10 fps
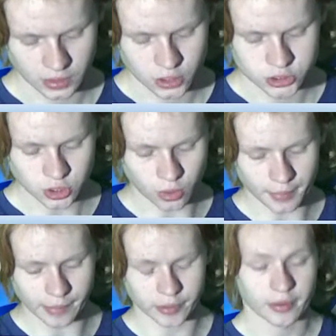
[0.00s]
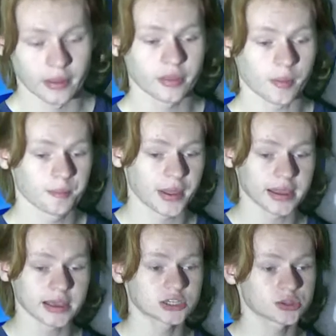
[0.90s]
So remember, the
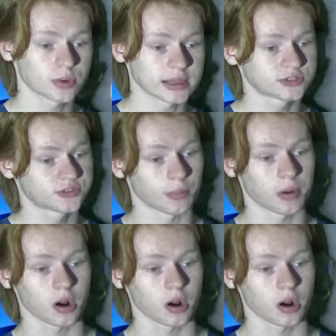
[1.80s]
biggest threats from